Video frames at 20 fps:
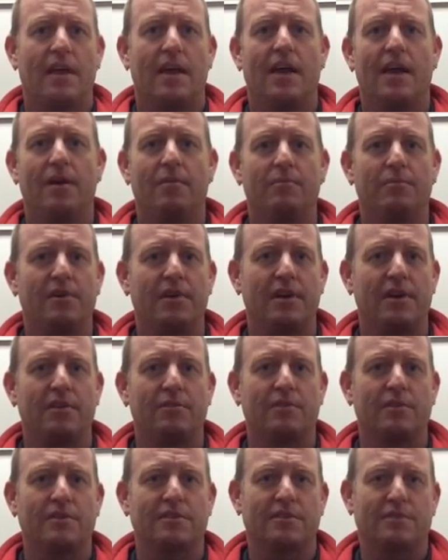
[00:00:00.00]
and be
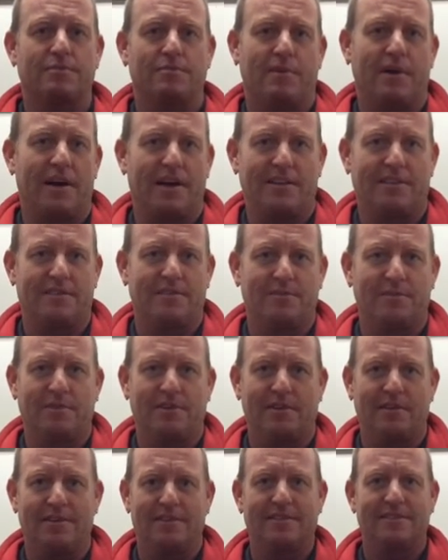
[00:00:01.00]

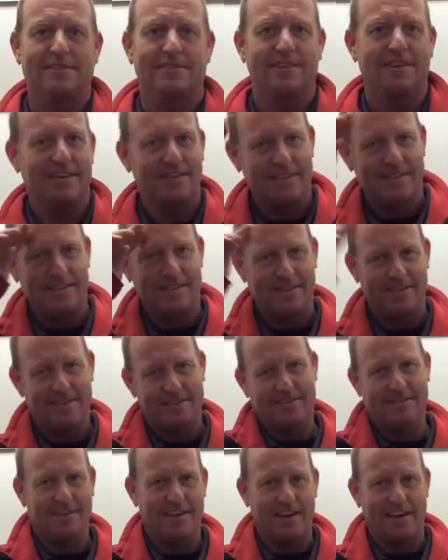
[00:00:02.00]
responsible.
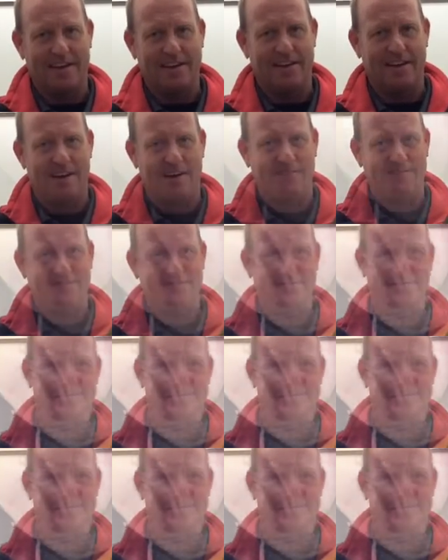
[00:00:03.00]
Signing off.